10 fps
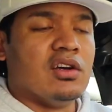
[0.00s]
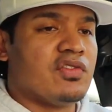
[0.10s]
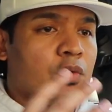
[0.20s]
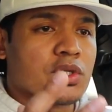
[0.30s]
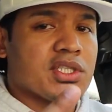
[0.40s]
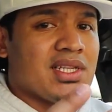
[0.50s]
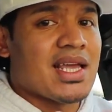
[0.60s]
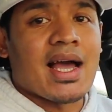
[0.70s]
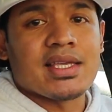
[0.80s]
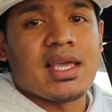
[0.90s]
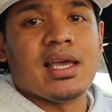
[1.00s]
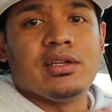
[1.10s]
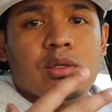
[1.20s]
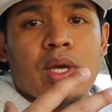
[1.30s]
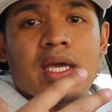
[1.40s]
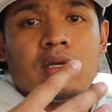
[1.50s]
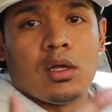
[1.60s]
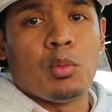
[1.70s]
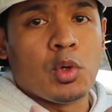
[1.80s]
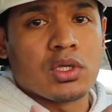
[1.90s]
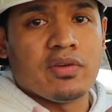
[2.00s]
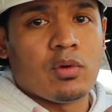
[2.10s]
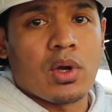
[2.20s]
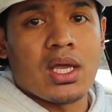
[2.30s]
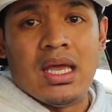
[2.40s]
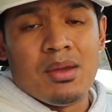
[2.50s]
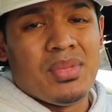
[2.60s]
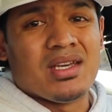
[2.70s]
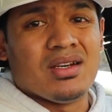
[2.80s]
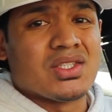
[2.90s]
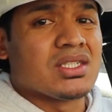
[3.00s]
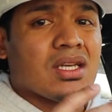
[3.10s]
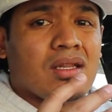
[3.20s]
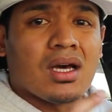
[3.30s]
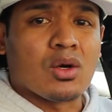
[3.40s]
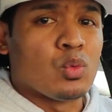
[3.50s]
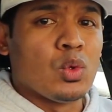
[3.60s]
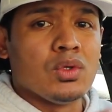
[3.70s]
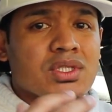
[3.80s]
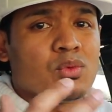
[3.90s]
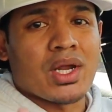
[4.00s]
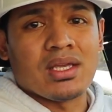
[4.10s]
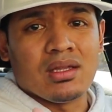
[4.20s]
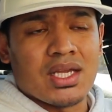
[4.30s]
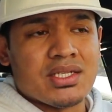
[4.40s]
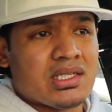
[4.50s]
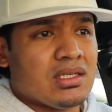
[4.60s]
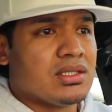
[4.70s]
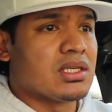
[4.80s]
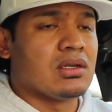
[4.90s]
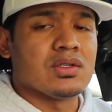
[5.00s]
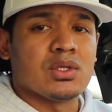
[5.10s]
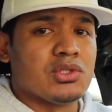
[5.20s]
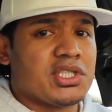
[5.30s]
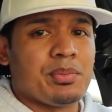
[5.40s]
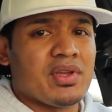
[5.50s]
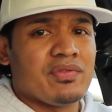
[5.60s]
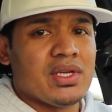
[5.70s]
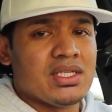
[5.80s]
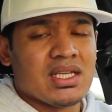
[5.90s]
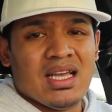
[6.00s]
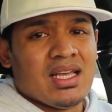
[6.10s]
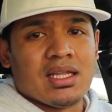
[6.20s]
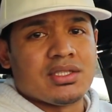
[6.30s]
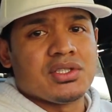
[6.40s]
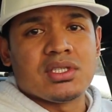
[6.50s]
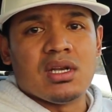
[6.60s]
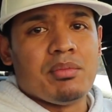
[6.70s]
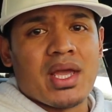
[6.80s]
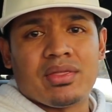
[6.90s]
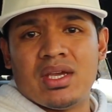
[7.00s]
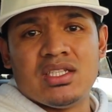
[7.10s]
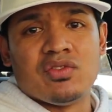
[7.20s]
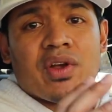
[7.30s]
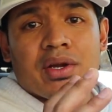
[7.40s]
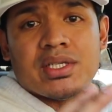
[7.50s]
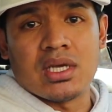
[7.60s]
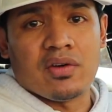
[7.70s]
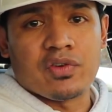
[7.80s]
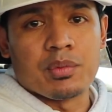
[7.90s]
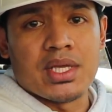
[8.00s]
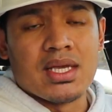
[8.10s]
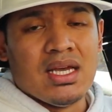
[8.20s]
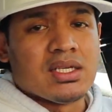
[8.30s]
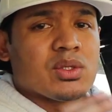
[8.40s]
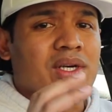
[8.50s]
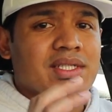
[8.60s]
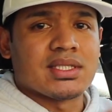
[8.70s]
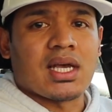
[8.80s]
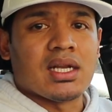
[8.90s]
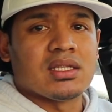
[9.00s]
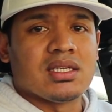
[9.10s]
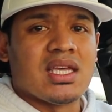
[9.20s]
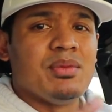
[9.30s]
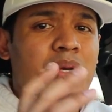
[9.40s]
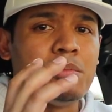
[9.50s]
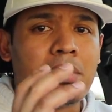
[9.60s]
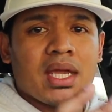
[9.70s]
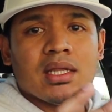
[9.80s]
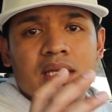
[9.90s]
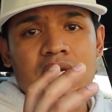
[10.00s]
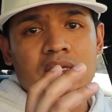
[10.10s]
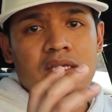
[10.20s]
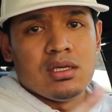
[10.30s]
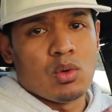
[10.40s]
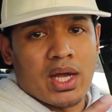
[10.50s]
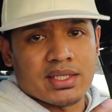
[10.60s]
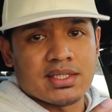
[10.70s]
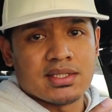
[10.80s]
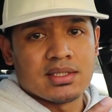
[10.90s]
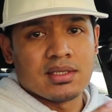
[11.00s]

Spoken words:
Unfortunately, I can't do a global giveaway because there's a lot of rules and regulations and also shipping fees. That's just gonna make things very tough for me. So I decided to keep it mainly in the US.